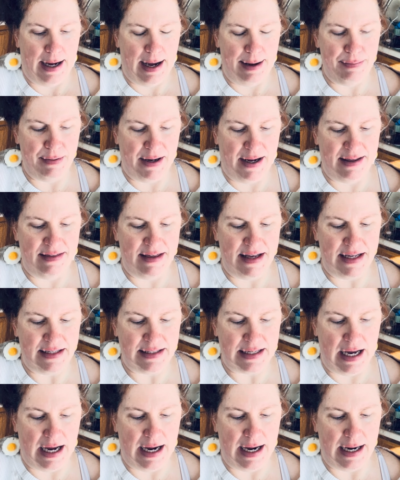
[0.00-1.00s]
buy this.
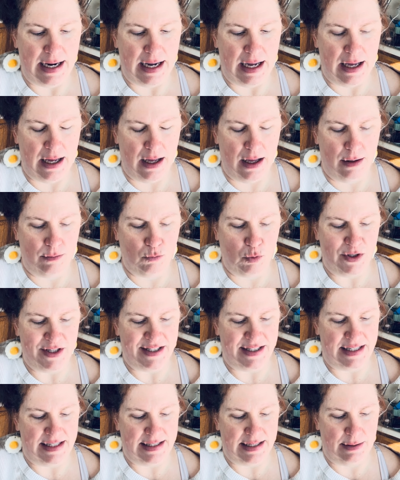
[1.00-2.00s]
What is
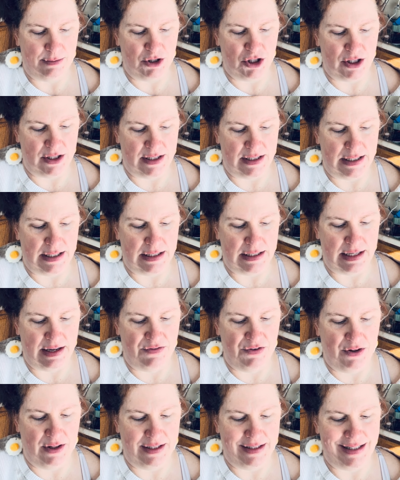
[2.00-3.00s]
this? How much is this? I
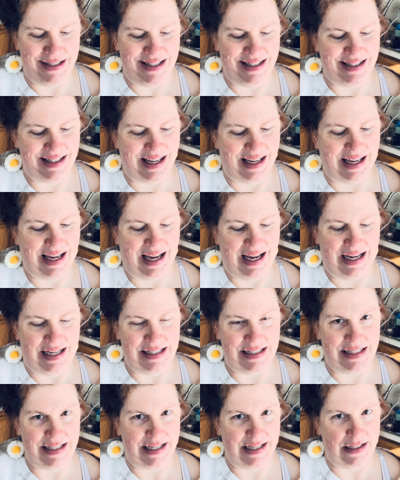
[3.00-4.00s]
feel like this is like
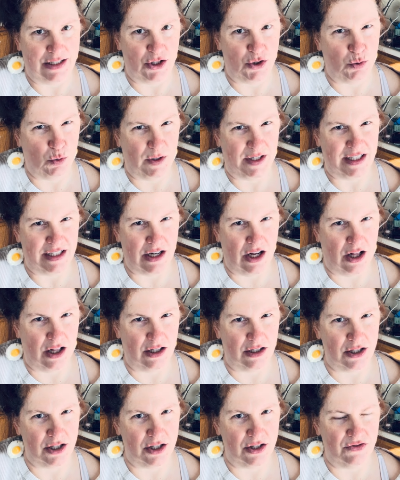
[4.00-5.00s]
$18 to
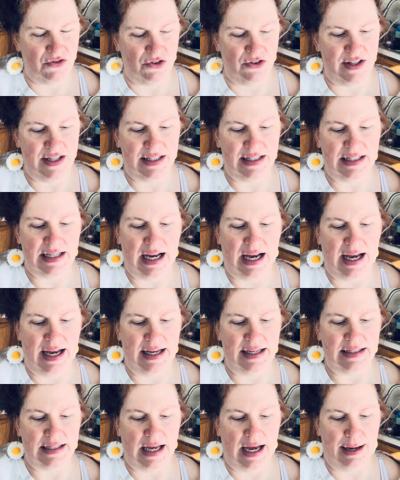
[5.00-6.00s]
$20 for this
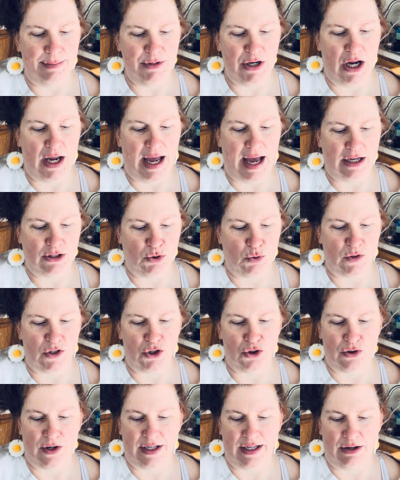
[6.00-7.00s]
size. I'm not actually
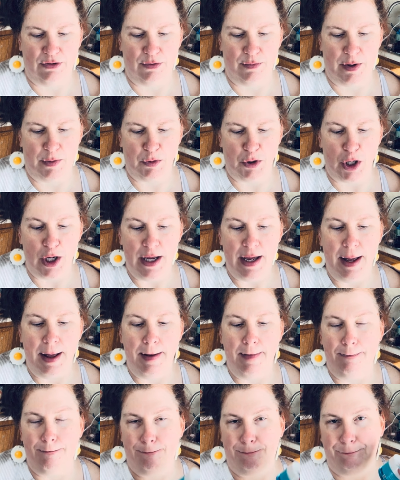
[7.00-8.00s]
sure. I can't remember.
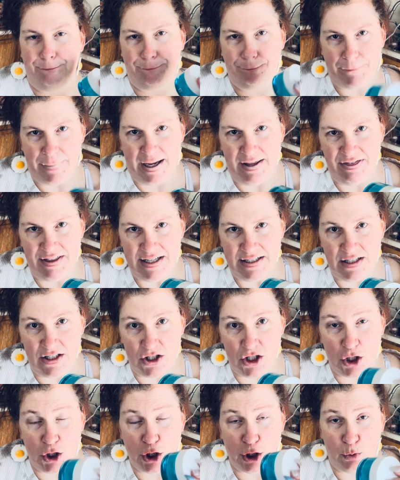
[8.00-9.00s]
But this is
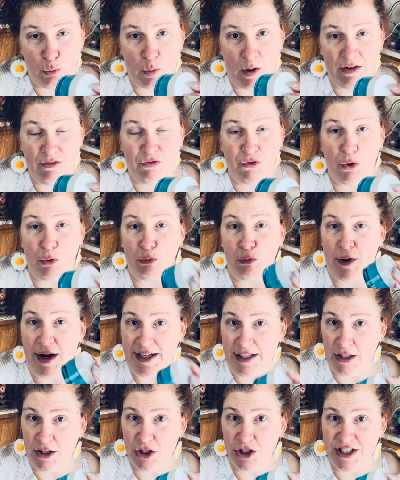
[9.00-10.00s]
a good one for
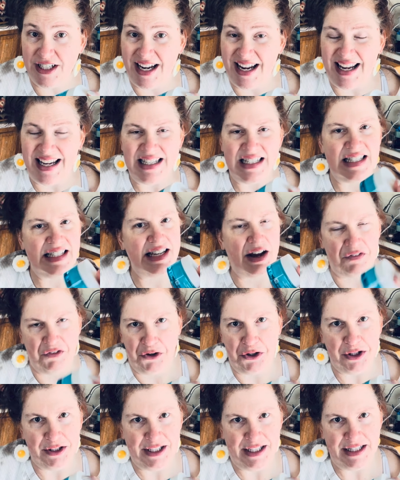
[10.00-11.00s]
regular days,
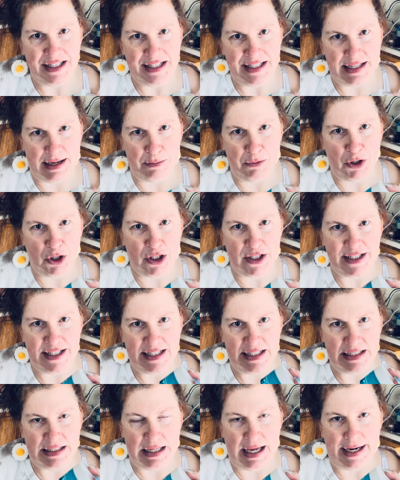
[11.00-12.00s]
definitely in the summer because
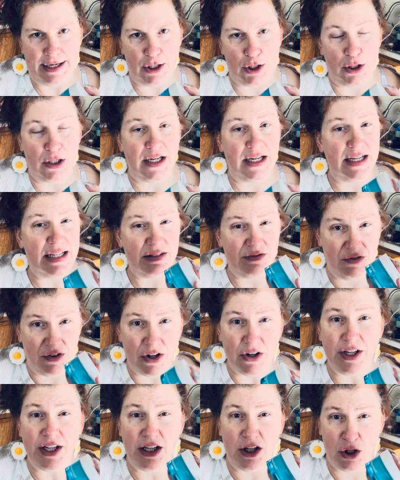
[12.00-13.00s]
it's lighter. It is
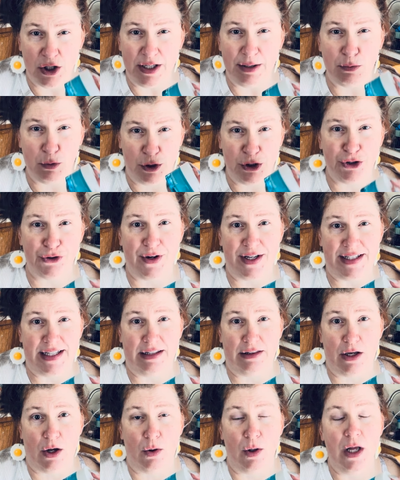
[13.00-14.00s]
very good at moisturizing
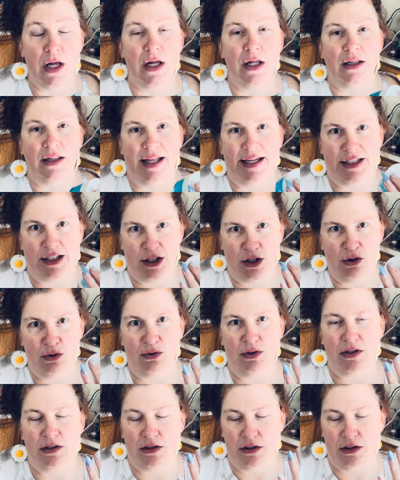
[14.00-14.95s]
though. Like you